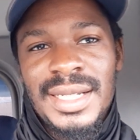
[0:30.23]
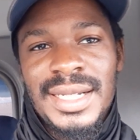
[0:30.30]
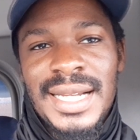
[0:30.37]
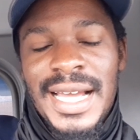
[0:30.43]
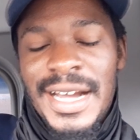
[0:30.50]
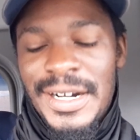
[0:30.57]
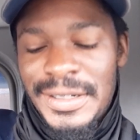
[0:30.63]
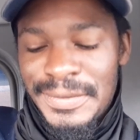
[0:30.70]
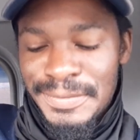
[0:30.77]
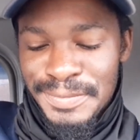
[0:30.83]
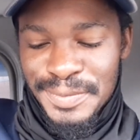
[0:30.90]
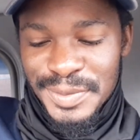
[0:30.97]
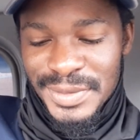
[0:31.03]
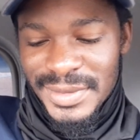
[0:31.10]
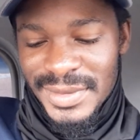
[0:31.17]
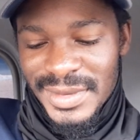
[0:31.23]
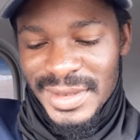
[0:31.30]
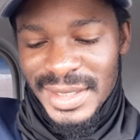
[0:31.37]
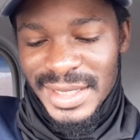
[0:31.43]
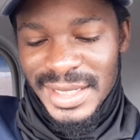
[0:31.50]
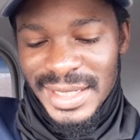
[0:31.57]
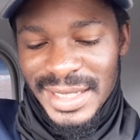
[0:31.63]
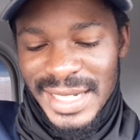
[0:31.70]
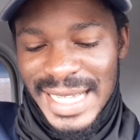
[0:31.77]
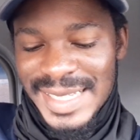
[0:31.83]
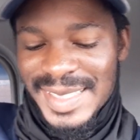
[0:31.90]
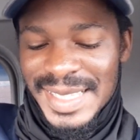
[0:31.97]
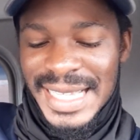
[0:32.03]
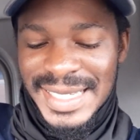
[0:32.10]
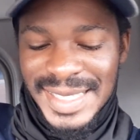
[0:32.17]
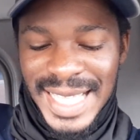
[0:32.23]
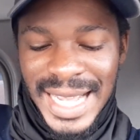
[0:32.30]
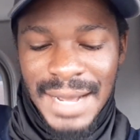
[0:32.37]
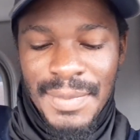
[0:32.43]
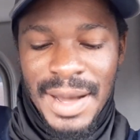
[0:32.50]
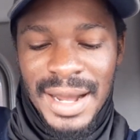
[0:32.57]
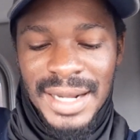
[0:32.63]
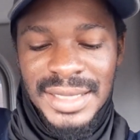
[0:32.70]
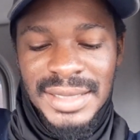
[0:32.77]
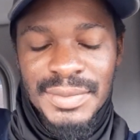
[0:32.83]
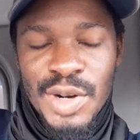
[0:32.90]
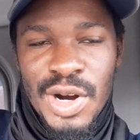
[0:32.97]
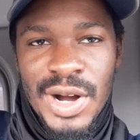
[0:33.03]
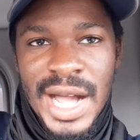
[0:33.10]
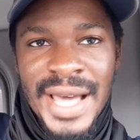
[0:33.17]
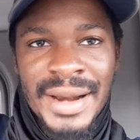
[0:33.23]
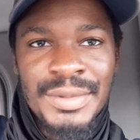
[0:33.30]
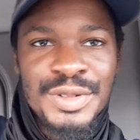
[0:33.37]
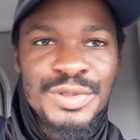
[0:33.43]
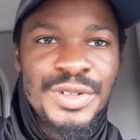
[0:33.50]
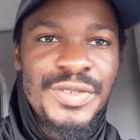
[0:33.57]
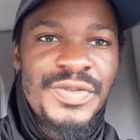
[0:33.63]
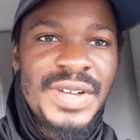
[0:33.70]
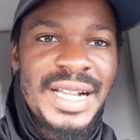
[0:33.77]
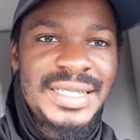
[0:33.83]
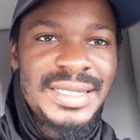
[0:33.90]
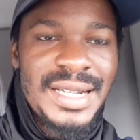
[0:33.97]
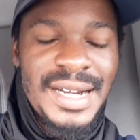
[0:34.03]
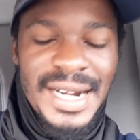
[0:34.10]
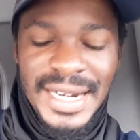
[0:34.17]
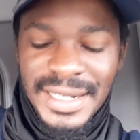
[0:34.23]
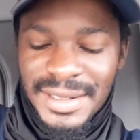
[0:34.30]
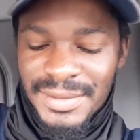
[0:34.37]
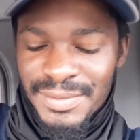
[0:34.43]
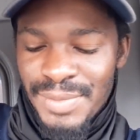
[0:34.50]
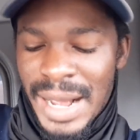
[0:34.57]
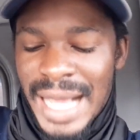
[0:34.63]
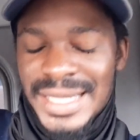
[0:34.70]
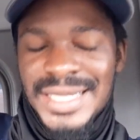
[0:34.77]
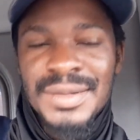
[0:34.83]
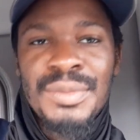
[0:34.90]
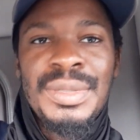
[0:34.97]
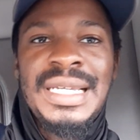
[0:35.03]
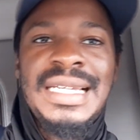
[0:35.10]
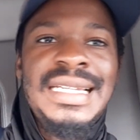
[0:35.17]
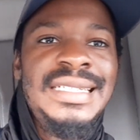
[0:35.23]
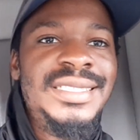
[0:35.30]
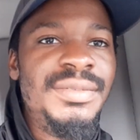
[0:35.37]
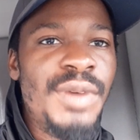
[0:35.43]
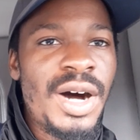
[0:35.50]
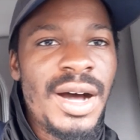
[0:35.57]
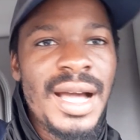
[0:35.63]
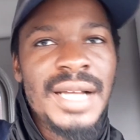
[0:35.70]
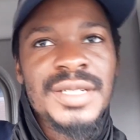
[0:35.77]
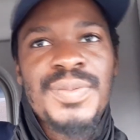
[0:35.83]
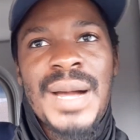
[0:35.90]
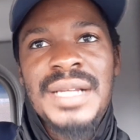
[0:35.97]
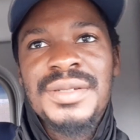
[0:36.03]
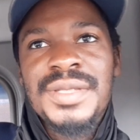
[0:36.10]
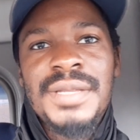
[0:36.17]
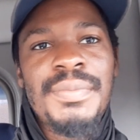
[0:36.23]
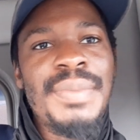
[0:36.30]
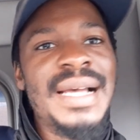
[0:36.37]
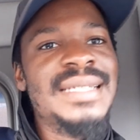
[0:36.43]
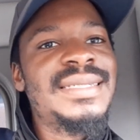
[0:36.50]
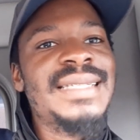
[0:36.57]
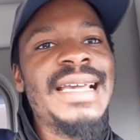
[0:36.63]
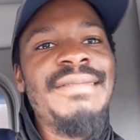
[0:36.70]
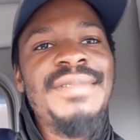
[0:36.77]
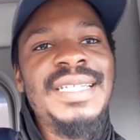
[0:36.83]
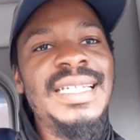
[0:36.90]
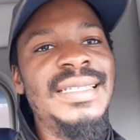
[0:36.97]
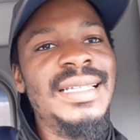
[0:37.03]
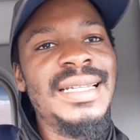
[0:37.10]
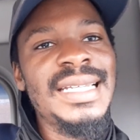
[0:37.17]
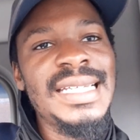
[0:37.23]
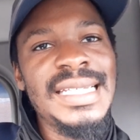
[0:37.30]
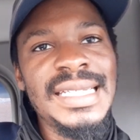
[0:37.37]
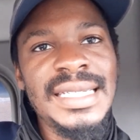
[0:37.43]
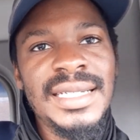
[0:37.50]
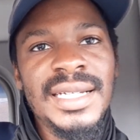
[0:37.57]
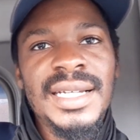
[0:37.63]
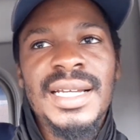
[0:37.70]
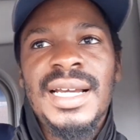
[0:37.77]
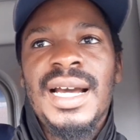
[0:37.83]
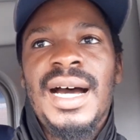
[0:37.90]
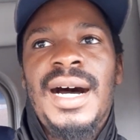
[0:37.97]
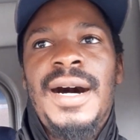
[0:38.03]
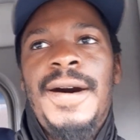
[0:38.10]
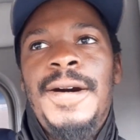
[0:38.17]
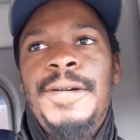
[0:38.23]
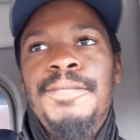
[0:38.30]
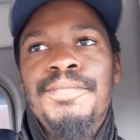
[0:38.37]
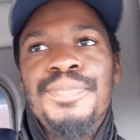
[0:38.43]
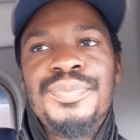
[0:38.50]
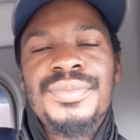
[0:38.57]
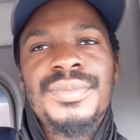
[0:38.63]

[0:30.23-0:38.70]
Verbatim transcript: Now, let's think about a Jamal Adams real fast, all right? Jamal Adams, possibly the best safety in the league. I